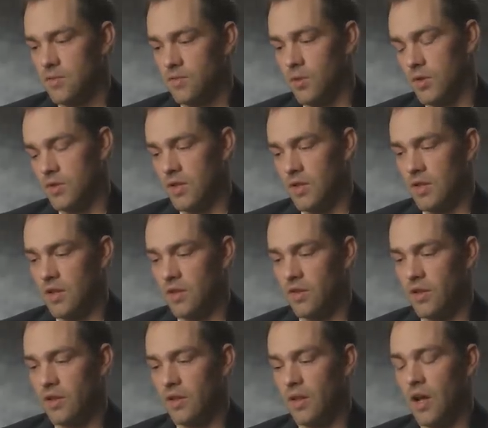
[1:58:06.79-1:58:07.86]
voice on the
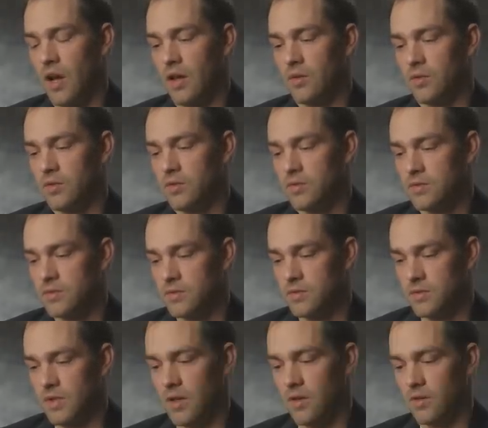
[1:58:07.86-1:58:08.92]
other end of the line,
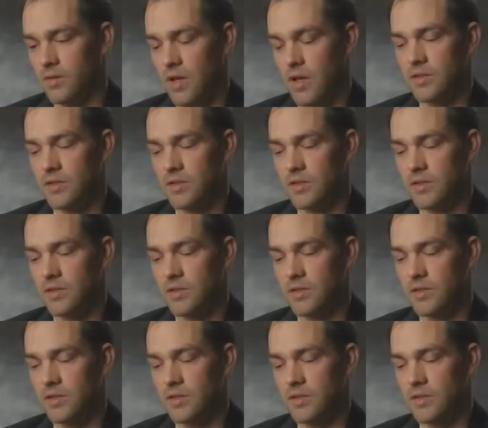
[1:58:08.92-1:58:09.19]
you know,